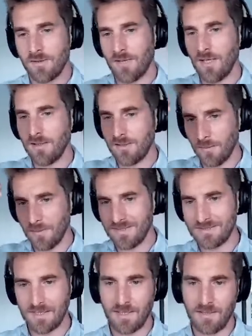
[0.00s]
Then they will
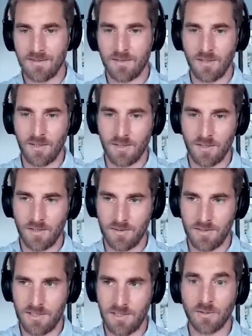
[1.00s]
send uh,
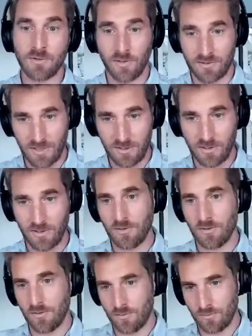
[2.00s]
the
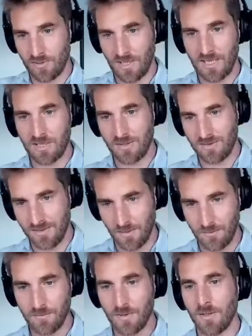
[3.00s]
authorization to the H S
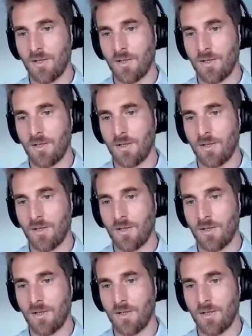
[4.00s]
M uh,